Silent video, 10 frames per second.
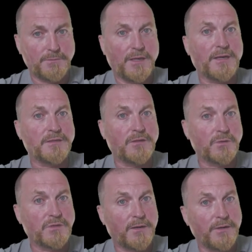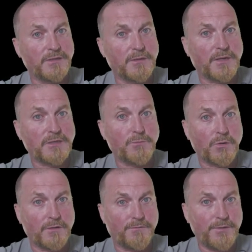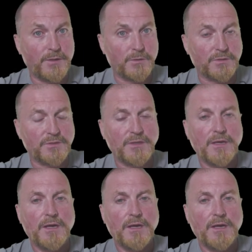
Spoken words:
because those areas are much more diffuse